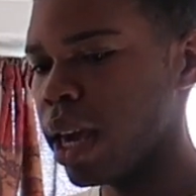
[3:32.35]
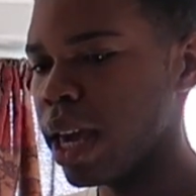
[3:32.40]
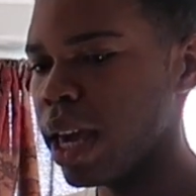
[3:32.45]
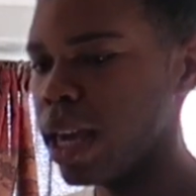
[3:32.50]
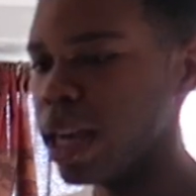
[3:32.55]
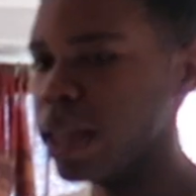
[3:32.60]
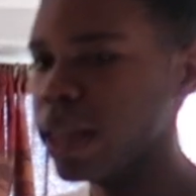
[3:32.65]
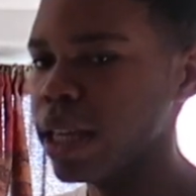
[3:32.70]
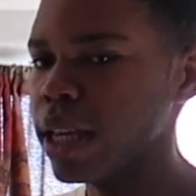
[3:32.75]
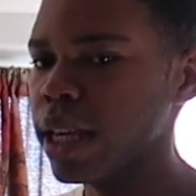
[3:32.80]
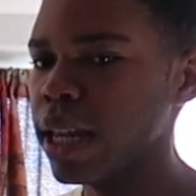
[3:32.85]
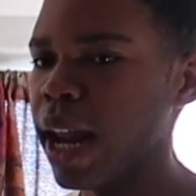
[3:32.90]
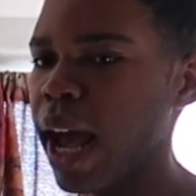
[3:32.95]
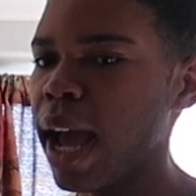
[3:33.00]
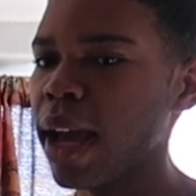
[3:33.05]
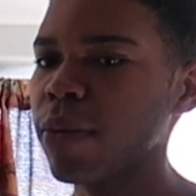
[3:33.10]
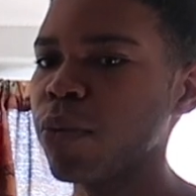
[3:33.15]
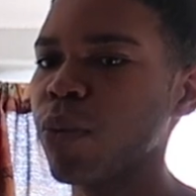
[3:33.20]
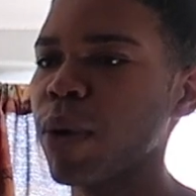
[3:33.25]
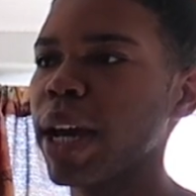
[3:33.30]
And then
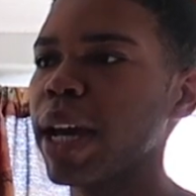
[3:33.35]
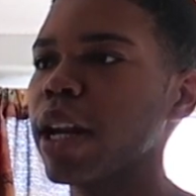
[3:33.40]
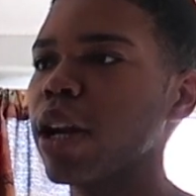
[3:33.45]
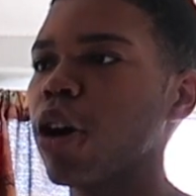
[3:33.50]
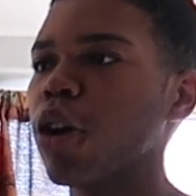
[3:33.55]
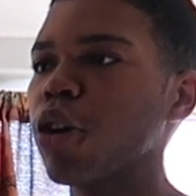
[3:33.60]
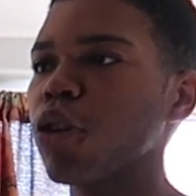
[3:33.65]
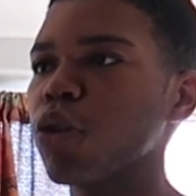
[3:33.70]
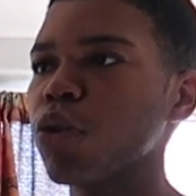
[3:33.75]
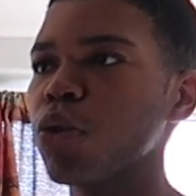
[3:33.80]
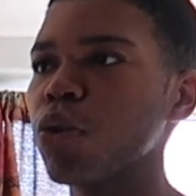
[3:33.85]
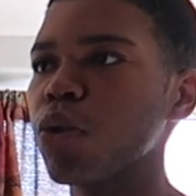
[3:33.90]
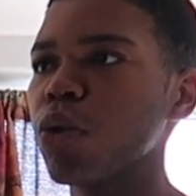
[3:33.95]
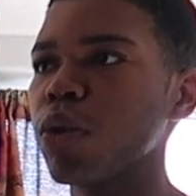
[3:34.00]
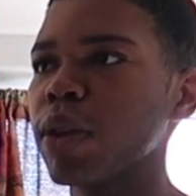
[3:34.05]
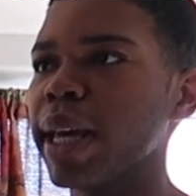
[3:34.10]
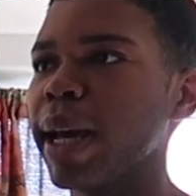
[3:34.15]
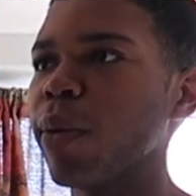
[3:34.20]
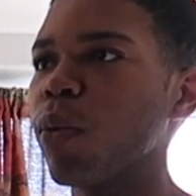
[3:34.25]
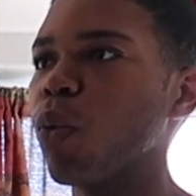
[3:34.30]
I read on
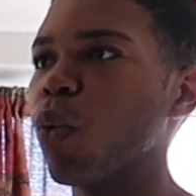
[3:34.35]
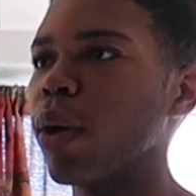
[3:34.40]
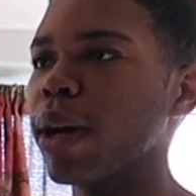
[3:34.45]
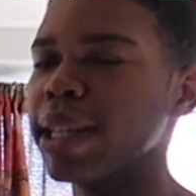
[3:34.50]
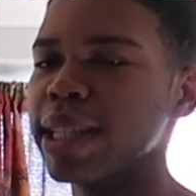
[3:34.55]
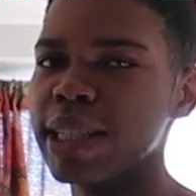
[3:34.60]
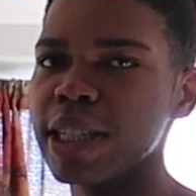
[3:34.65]
Google that 1